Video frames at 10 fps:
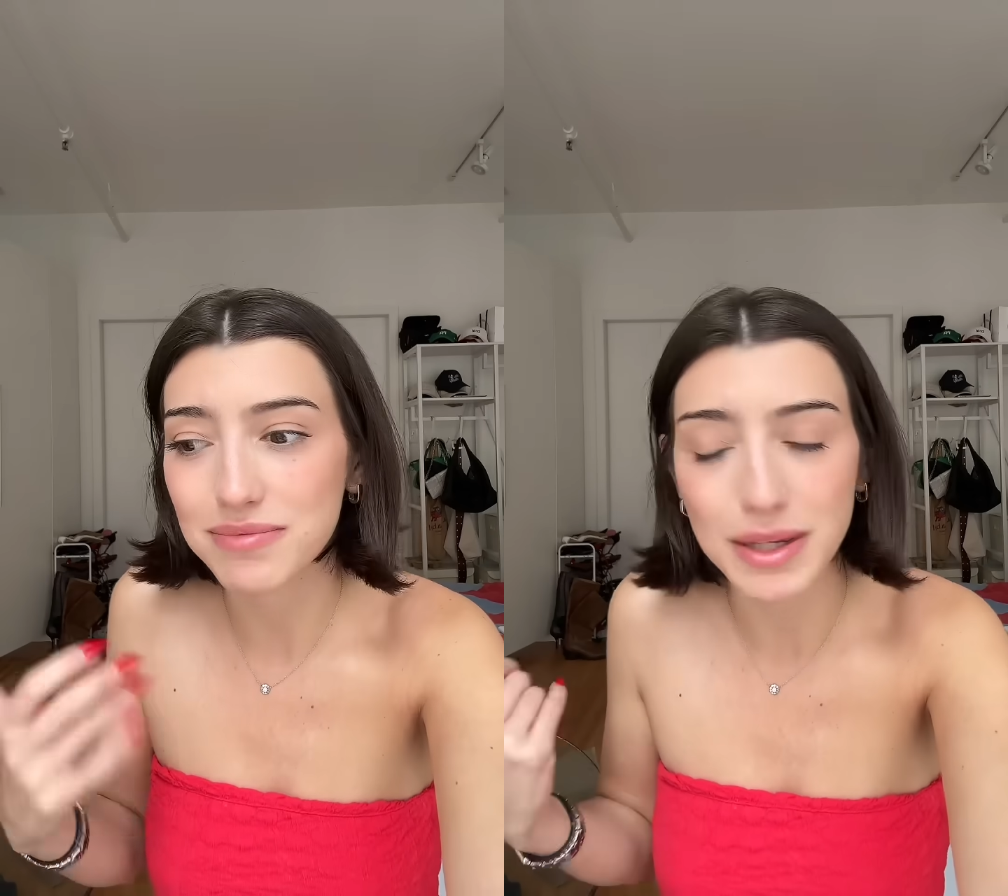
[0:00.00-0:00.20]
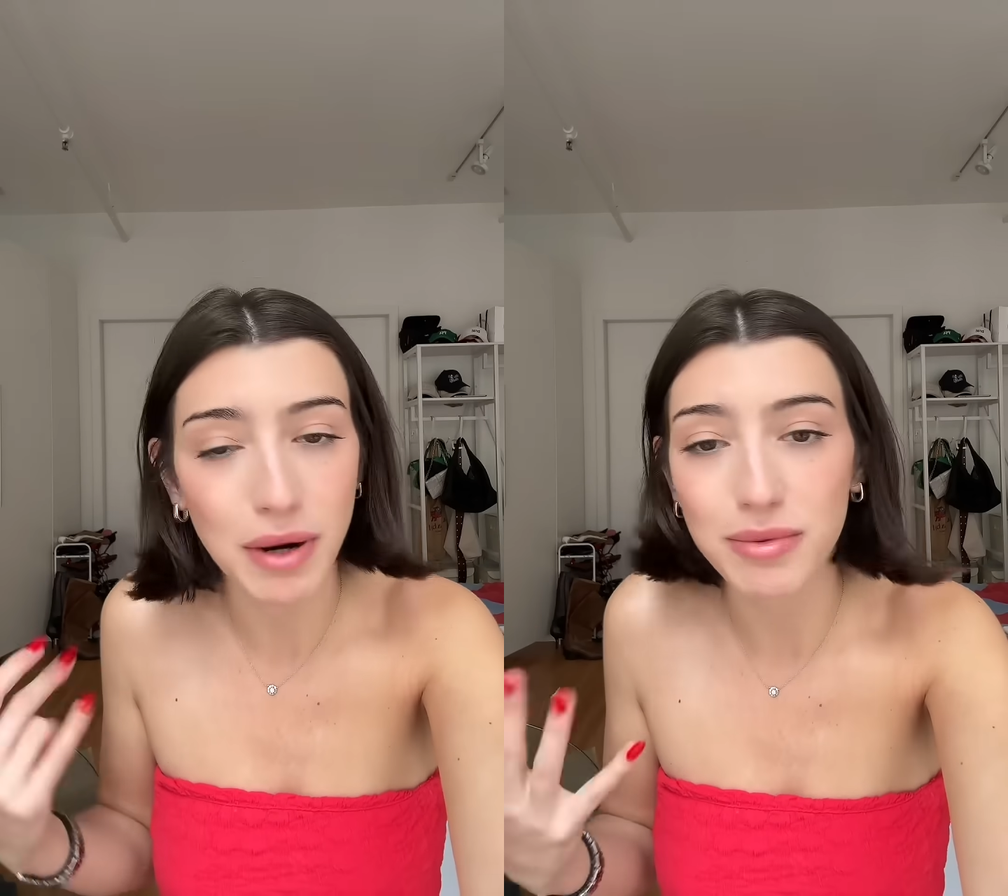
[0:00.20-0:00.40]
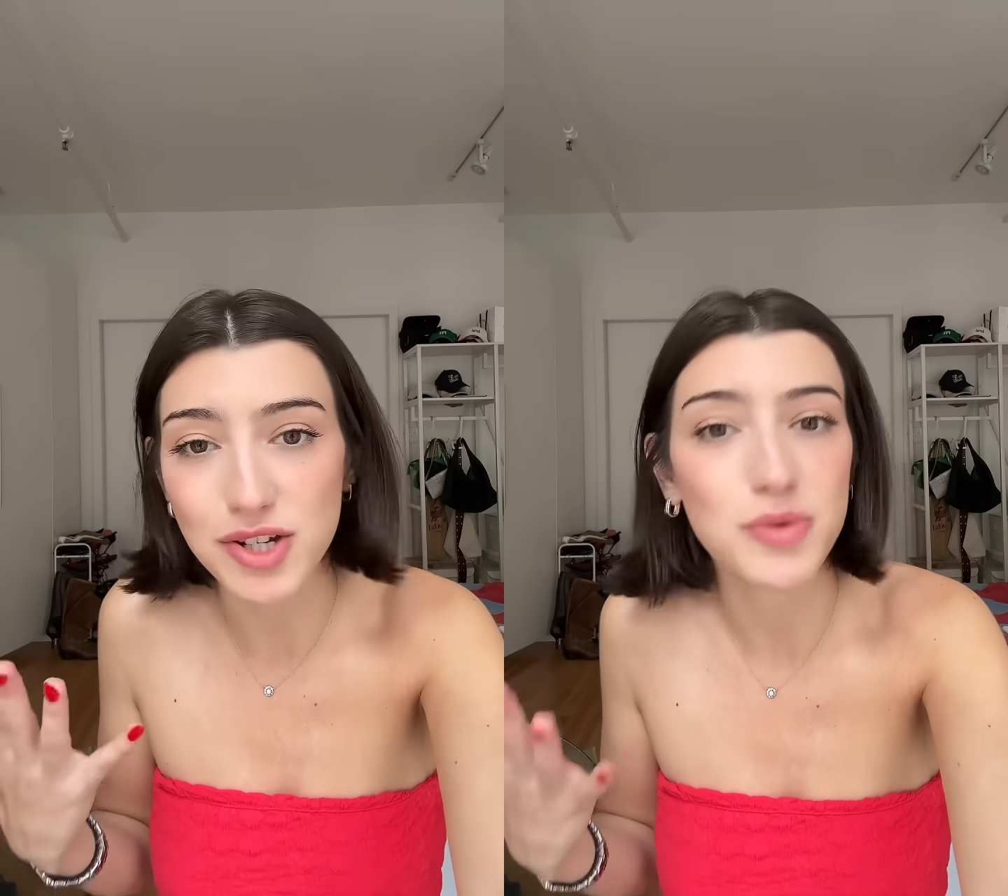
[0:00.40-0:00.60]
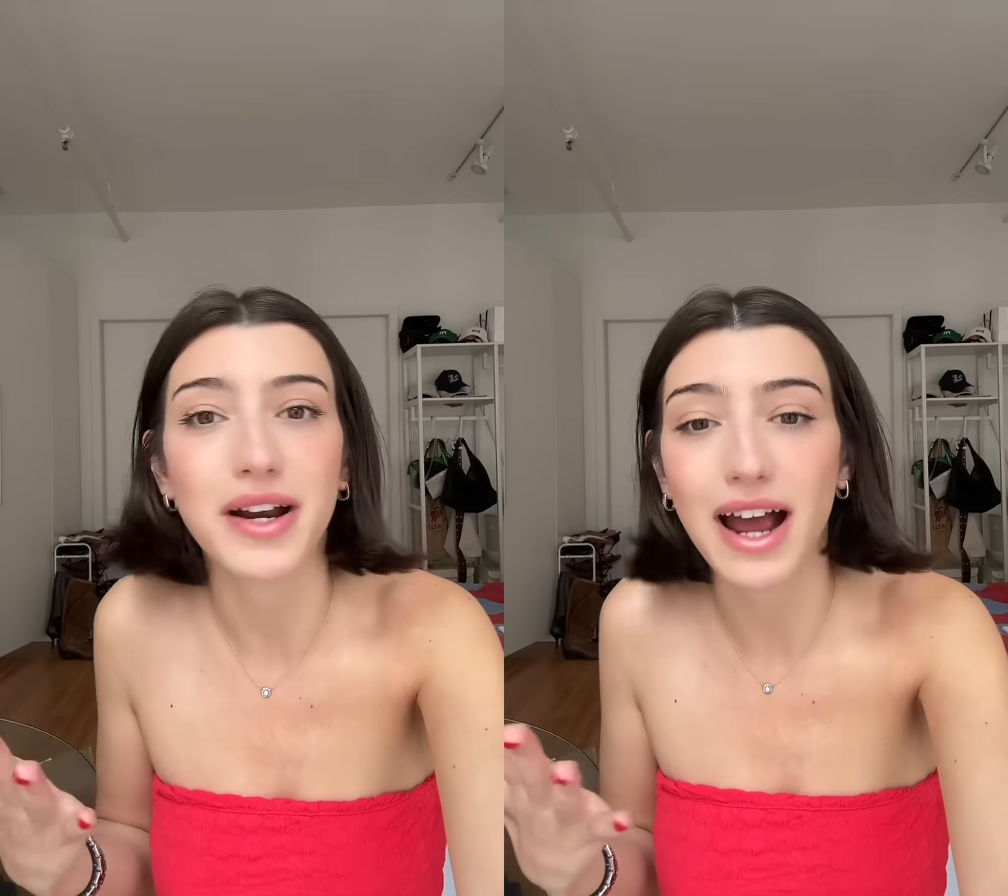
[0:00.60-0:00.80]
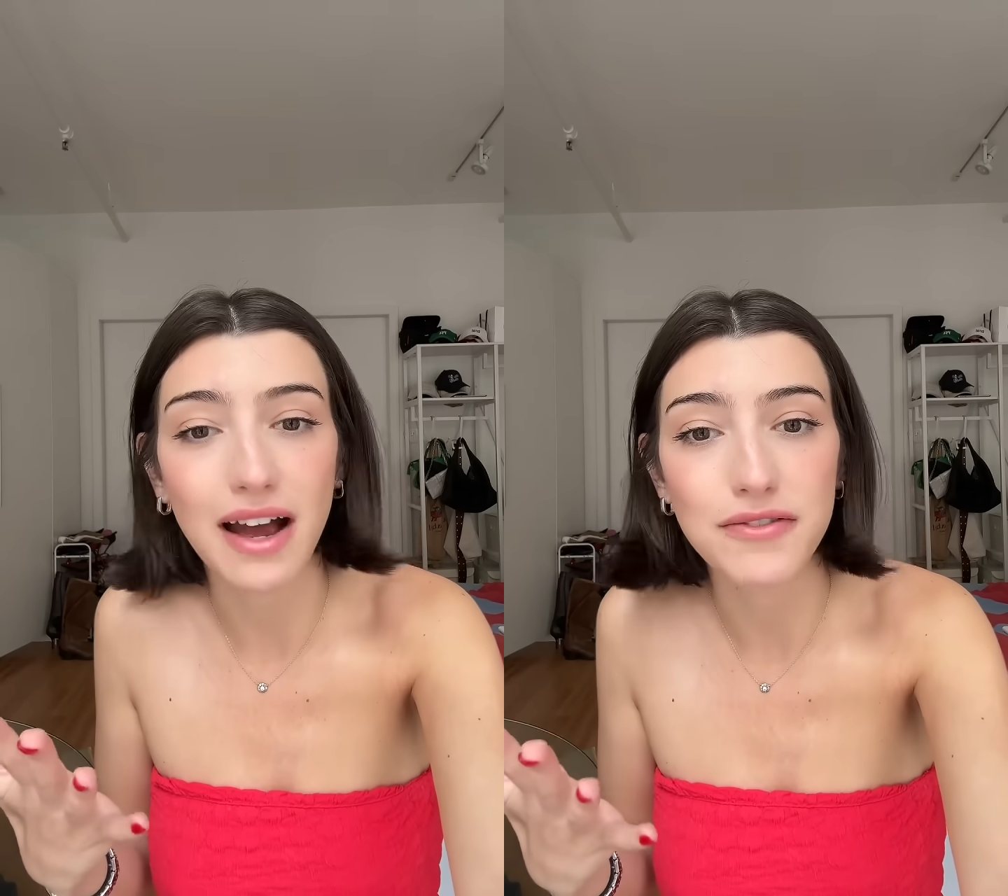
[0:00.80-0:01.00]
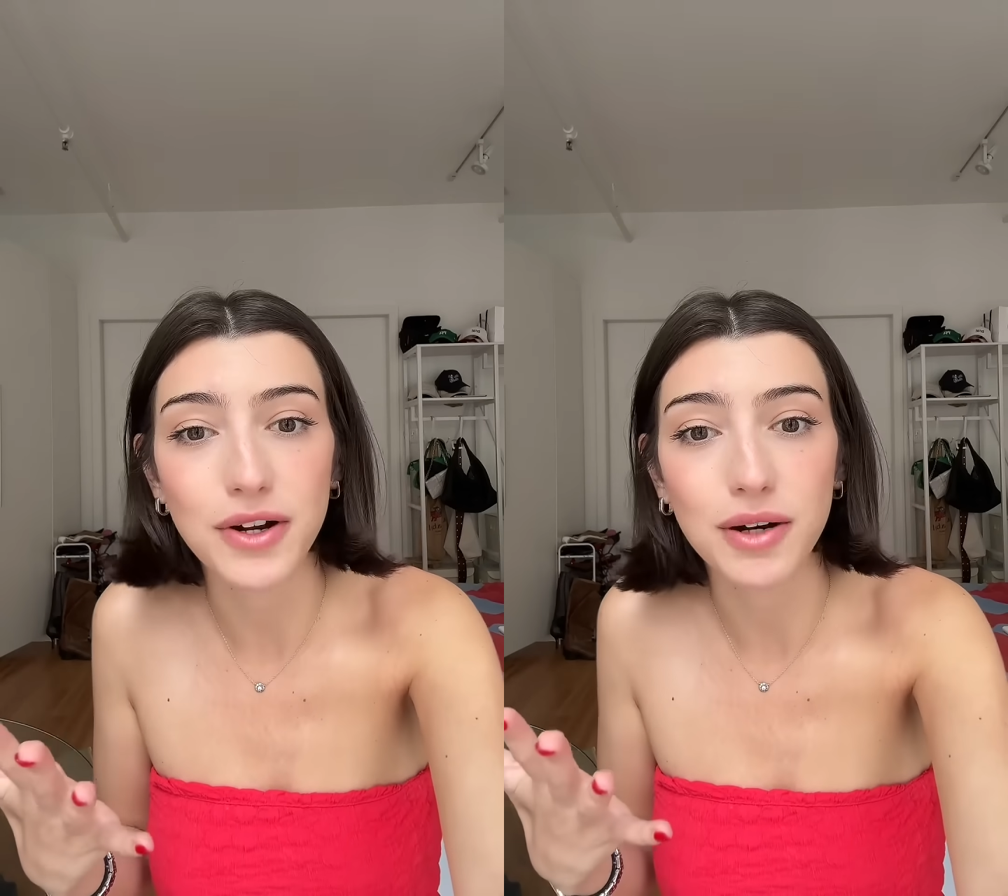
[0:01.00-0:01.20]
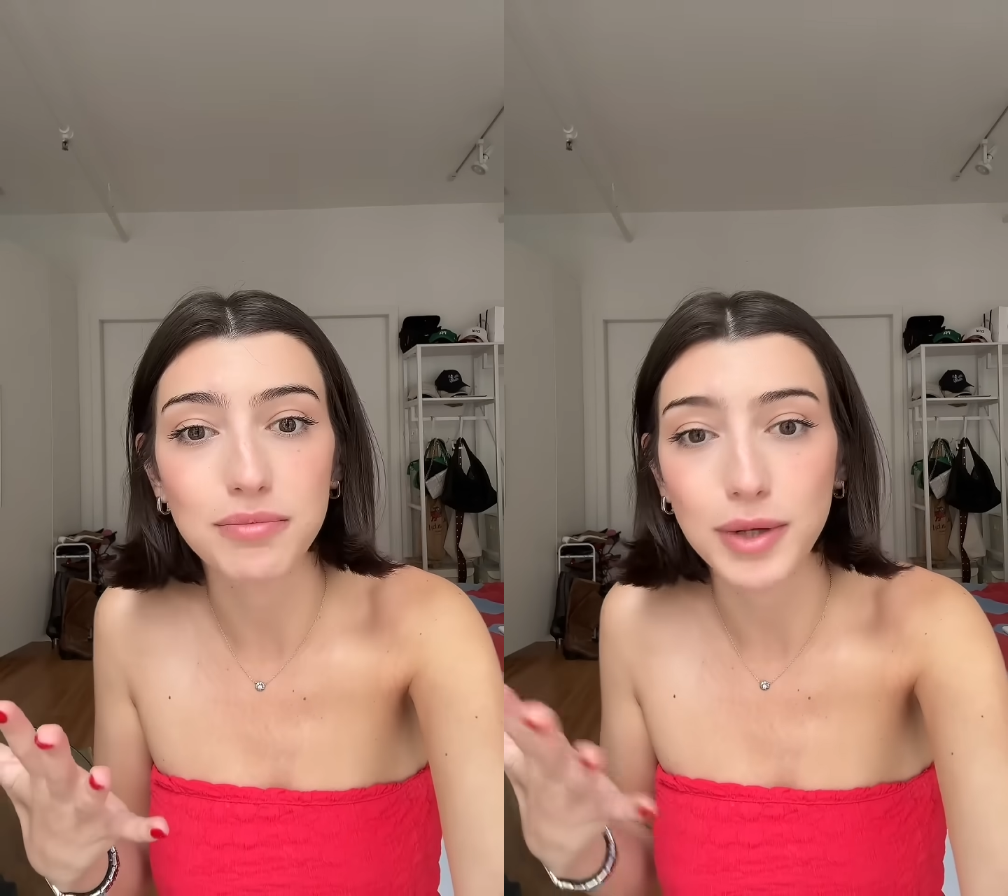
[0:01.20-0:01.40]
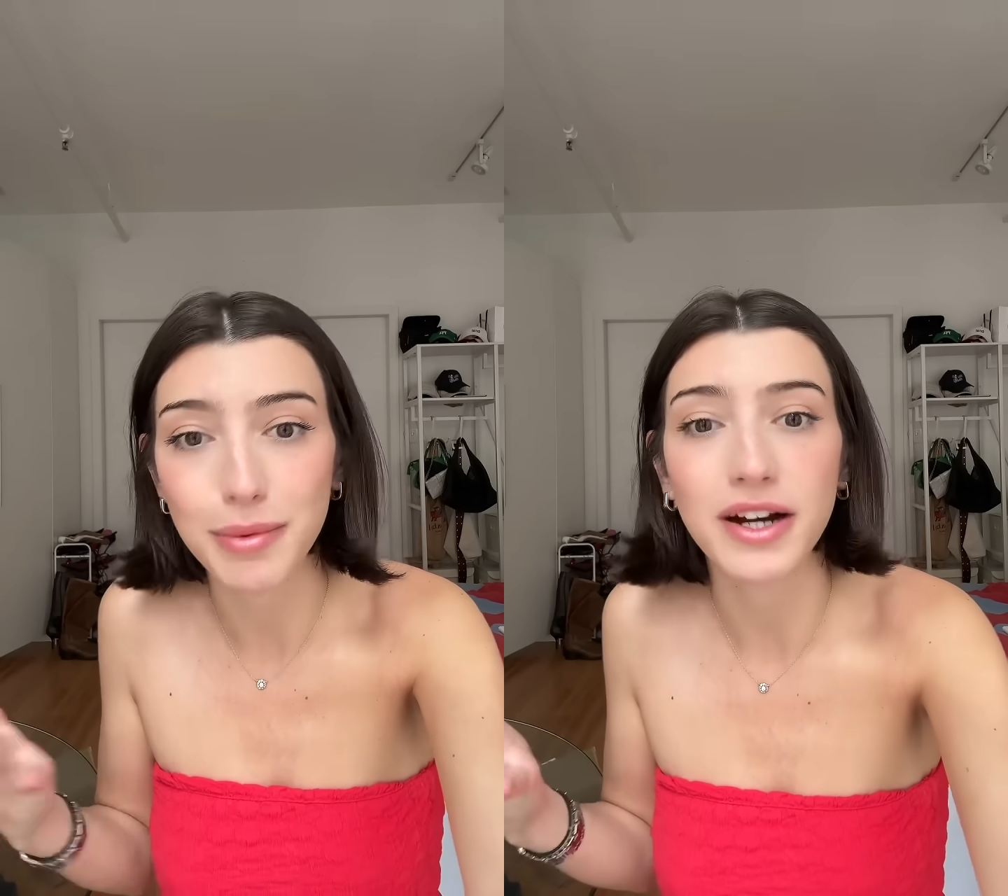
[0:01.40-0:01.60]
they probably just want to have their
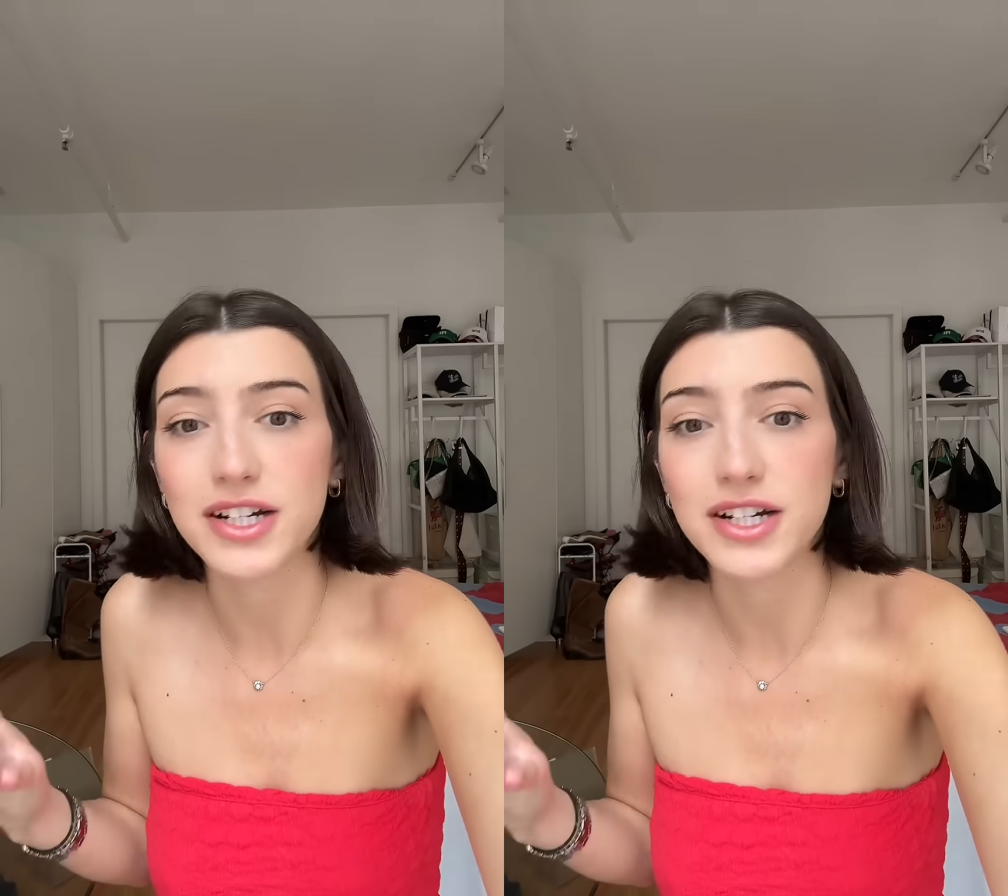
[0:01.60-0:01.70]
Burberry